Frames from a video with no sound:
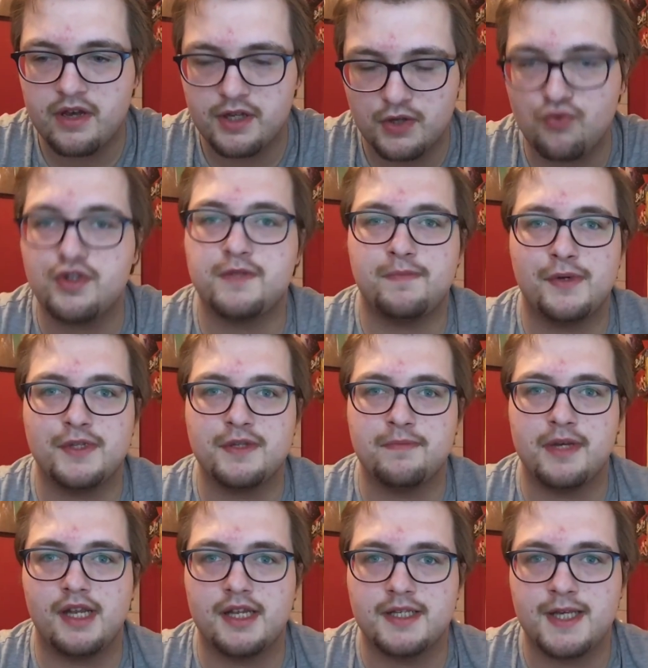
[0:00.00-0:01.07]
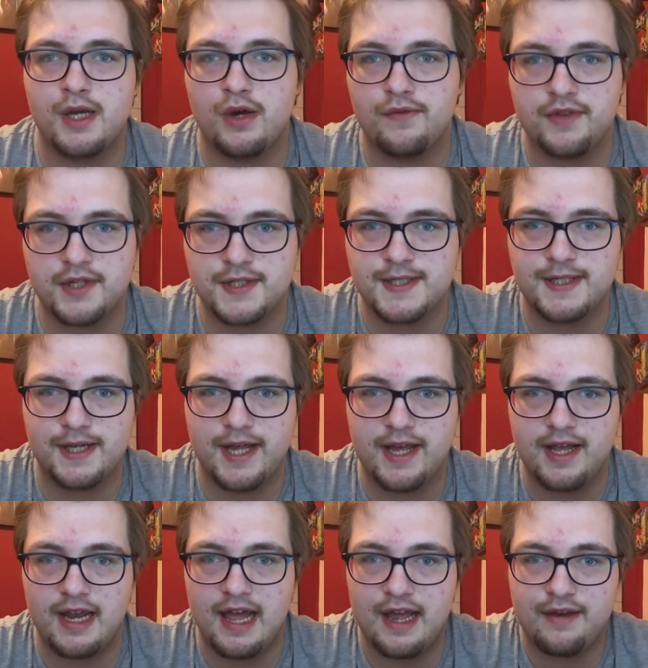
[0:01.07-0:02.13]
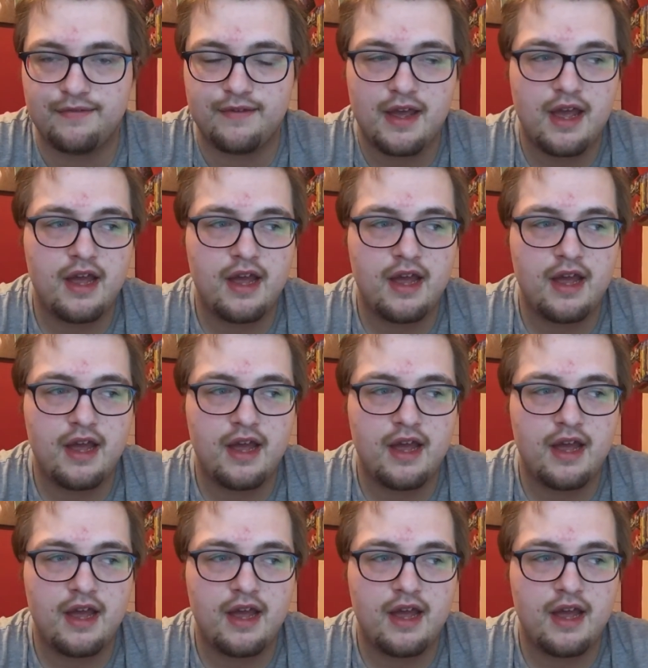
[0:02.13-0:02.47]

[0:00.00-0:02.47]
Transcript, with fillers: the responsibility of the Slayer life